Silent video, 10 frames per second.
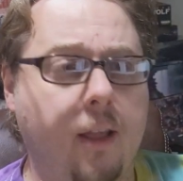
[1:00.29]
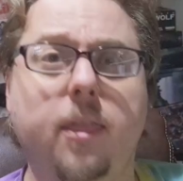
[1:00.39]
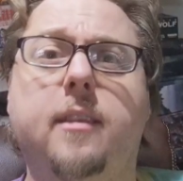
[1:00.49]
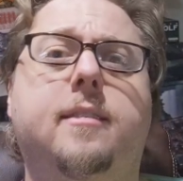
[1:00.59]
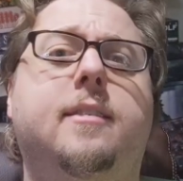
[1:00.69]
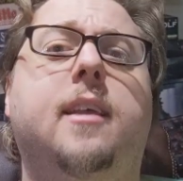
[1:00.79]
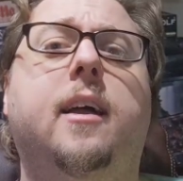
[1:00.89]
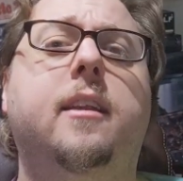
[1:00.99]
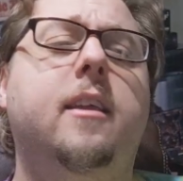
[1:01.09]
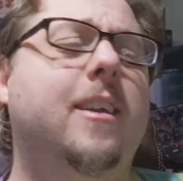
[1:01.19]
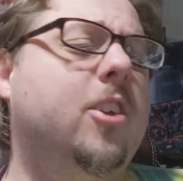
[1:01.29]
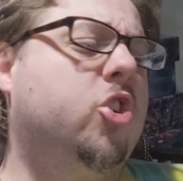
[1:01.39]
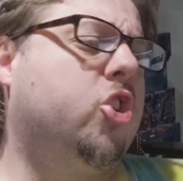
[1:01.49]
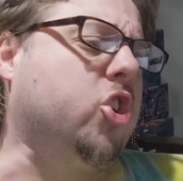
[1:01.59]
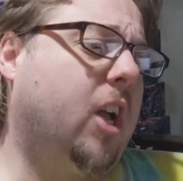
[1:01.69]
The sun is
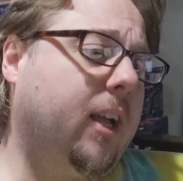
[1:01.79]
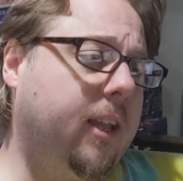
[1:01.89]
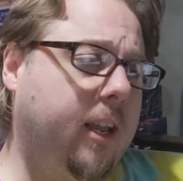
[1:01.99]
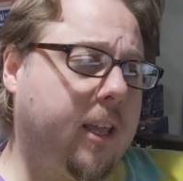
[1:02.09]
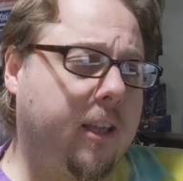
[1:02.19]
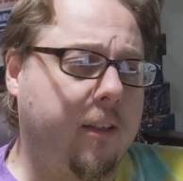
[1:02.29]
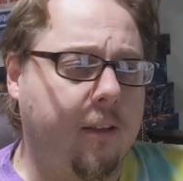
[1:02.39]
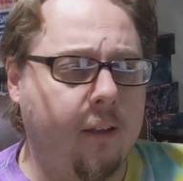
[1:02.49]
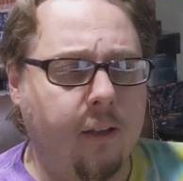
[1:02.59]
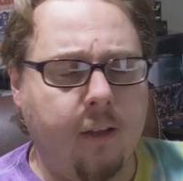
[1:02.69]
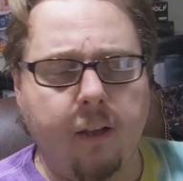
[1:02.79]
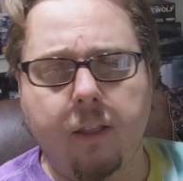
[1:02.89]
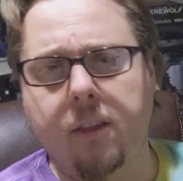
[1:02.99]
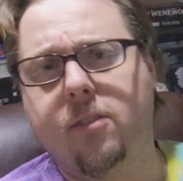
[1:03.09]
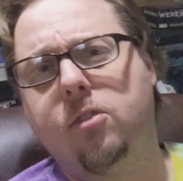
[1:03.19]
shining!
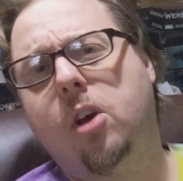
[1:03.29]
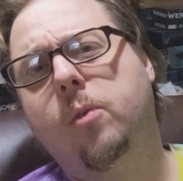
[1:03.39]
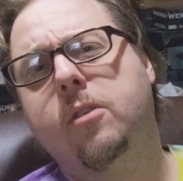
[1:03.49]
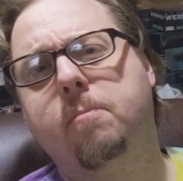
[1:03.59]
The snow is